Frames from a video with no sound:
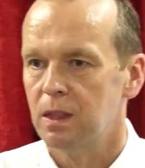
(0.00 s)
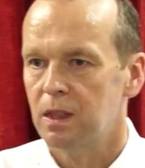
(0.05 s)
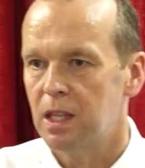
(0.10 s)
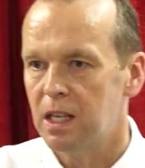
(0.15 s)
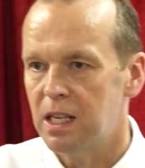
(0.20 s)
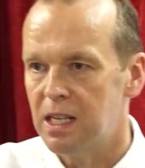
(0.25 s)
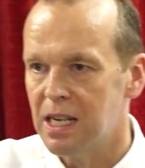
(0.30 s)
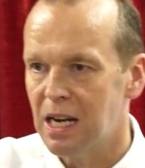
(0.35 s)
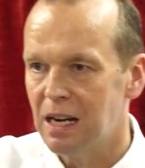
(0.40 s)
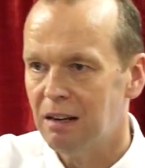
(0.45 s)

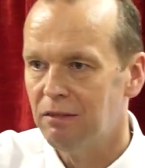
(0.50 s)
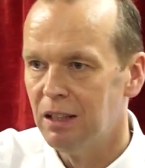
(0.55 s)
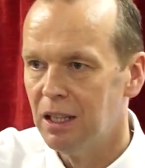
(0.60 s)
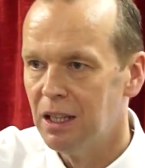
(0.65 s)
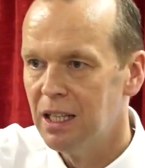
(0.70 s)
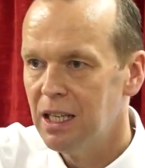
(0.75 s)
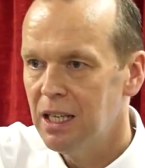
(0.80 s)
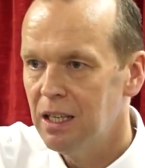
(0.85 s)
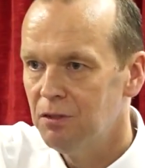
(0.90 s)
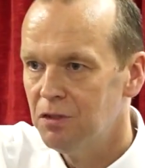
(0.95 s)
The
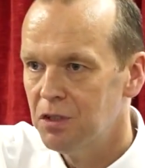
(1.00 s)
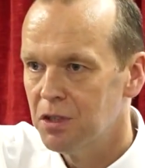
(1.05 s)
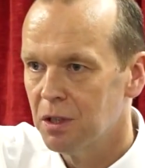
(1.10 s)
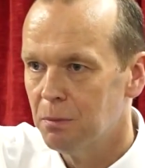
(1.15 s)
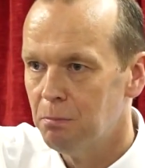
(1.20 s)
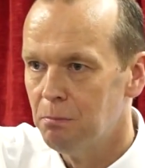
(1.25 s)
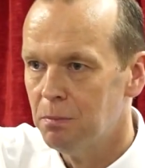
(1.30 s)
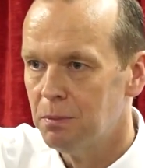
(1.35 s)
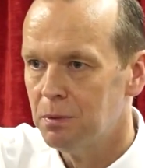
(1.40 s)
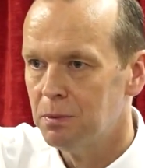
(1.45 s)
devil leaves
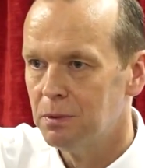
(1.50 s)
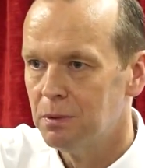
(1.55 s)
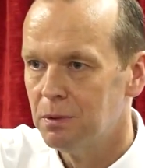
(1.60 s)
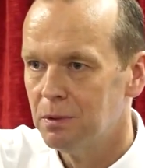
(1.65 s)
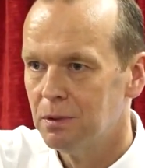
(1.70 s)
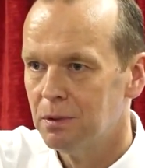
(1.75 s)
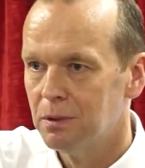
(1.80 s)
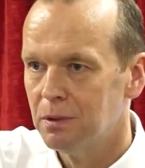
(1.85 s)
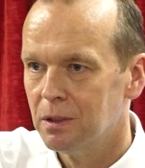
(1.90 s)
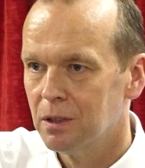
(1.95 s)
him,
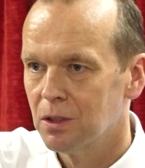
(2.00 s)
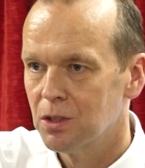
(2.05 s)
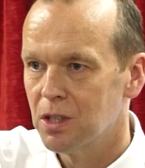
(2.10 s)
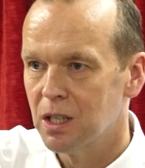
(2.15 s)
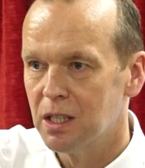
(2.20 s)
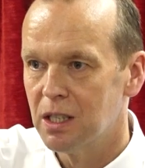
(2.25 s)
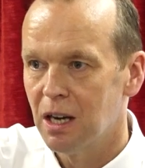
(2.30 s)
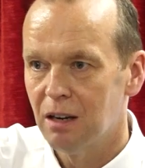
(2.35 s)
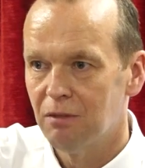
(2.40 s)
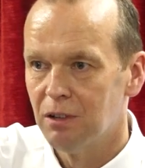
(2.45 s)
because
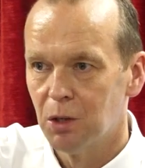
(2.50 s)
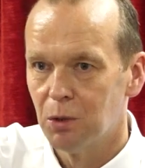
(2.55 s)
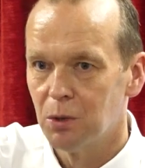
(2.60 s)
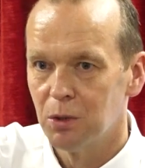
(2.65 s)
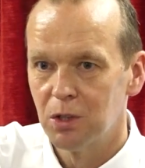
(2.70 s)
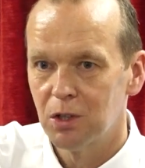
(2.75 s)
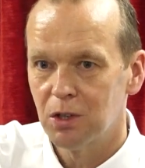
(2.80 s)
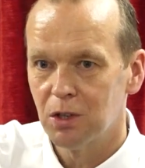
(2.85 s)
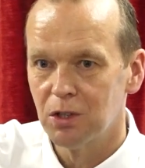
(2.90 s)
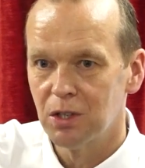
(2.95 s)
the devil
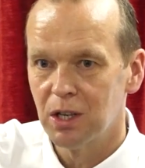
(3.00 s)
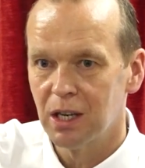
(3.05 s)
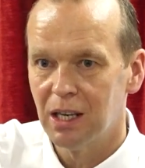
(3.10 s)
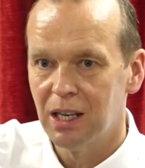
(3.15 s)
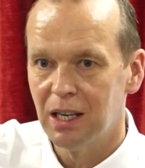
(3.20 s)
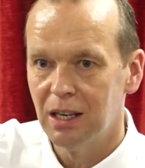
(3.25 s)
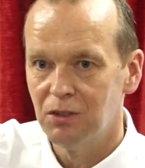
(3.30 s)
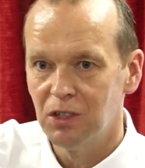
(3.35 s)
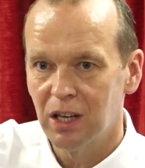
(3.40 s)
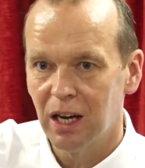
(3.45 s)
always does that. He
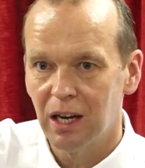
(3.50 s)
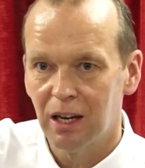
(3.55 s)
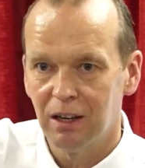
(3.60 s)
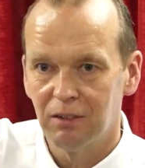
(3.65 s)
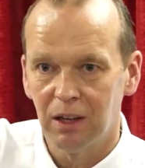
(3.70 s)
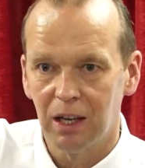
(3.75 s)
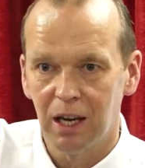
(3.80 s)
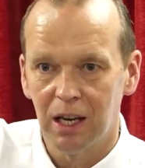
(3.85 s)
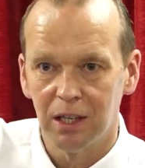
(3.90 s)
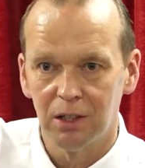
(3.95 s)
leaves you high,
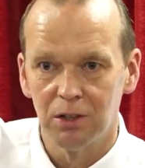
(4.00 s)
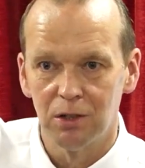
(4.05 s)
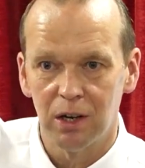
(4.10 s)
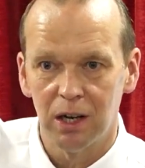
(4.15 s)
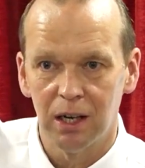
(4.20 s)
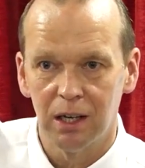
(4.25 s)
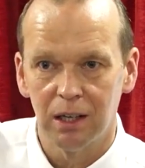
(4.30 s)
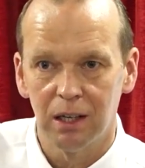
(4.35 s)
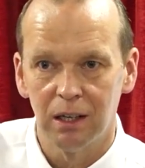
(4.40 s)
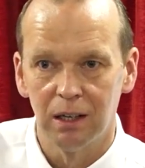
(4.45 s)
high and
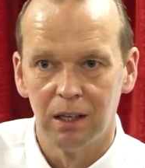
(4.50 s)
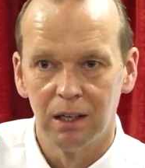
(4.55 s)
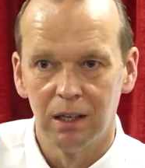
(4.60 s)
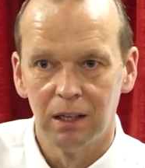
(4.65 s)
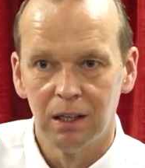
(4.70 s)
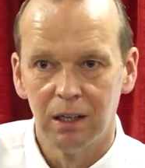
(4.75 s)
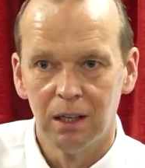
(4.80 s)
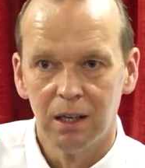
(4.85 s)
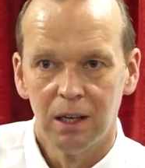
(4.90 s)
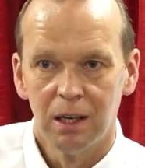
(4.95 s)
dry.
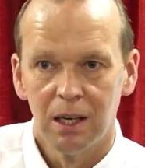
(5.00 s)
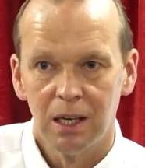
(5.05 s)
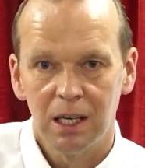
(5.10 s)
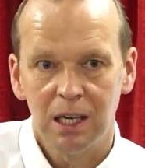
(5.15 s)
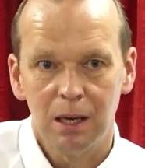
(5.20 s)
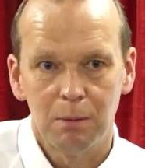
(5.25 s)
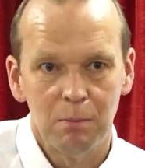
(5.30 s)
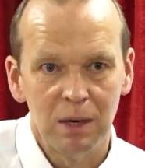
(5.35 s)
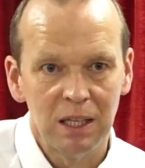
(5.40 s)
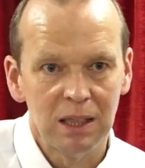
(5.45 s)

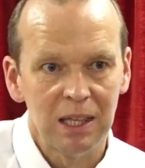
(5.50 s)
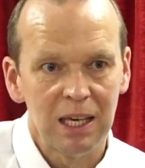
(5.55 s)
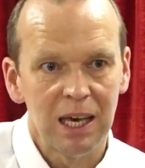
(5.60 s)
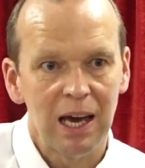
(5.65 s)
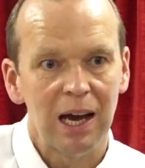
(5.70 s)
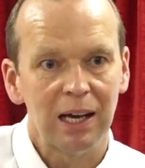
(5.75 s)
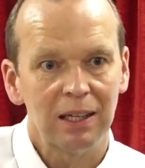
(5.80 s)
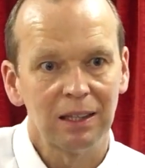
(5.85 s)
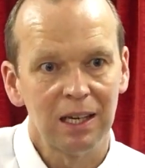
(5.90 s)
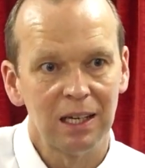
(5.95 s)
Commit the
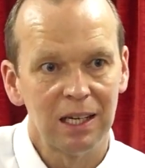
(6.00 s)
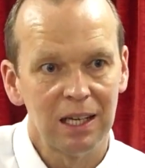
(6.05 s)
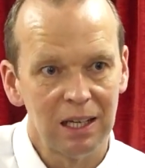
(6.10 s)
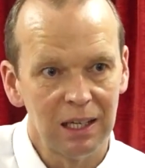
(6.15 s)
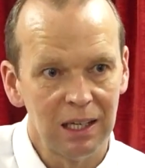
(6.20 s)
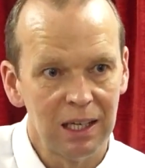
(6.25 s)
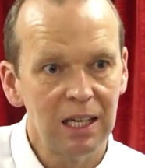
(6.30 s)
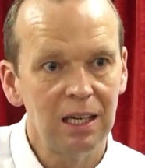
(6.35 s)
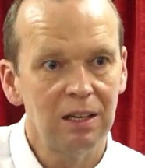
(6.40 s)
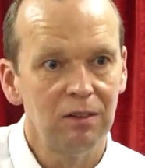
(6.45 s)
act and
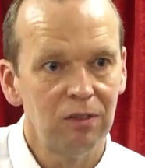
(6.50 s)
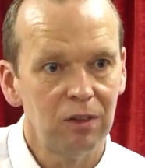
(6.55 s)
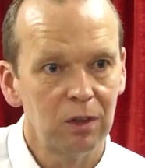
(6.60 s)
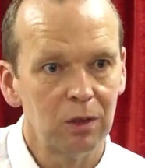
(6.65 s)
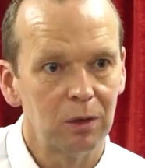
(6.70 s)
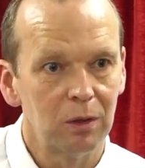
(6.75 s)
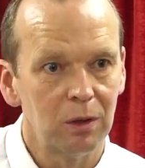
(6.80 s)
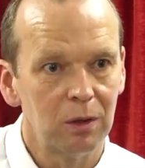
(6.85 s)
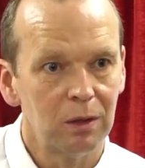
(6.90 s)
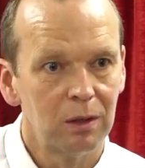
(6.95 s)
he'll leave
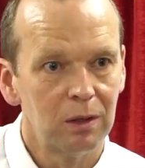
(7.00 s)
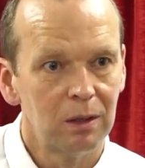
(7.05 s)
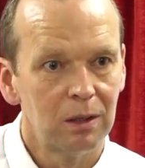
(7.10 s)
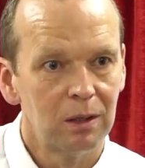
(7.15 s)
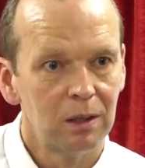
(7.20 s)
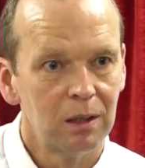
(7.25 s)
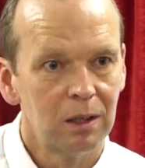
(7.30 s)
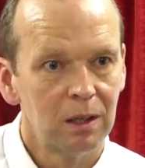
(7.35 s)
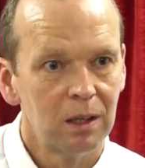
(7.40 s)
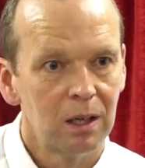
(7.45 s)
you.
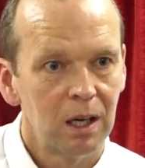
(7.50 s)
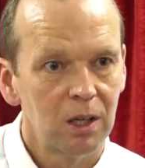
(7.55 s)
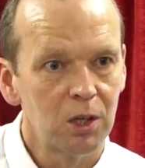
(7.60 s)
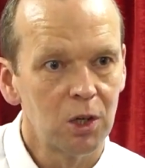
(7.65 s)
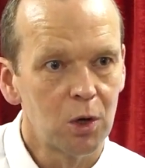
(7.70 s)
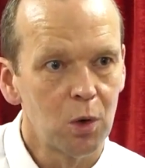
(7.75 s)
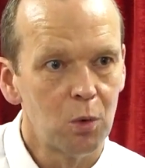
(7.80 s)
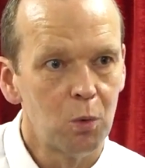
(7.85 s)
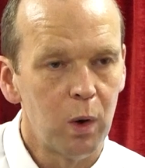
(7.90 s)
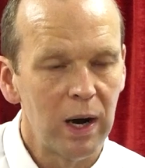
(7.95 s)
And
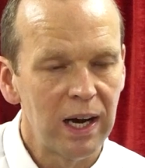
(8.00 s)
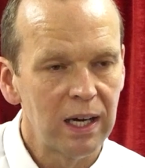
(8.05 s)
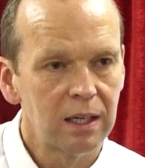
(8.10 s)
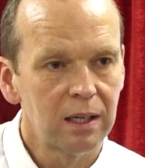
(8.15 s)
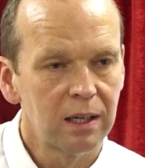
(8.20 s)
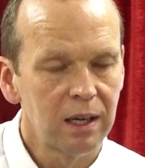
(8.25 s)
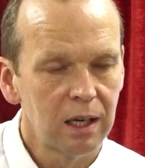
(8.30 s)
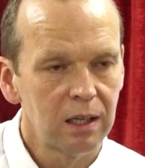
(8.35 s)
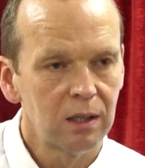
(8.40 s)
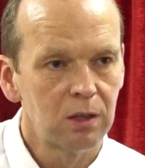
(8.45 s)
you go, Why
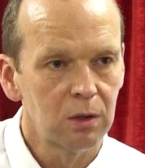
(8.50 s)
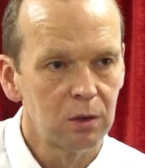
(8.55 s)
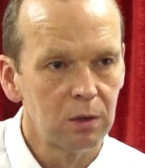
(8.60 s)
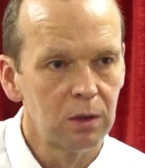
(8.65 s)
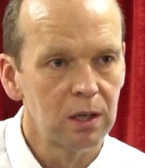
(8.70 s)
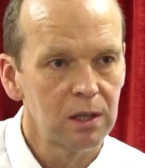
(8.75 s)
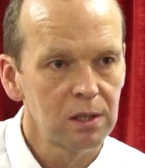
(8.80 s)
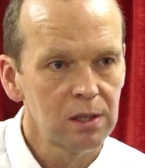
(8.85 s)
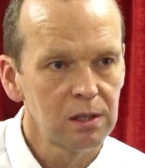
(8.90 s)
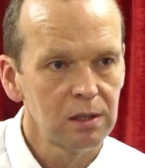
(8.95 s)
did I do
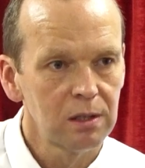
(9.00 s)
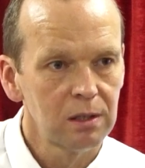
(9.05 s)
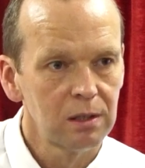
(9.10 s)
this?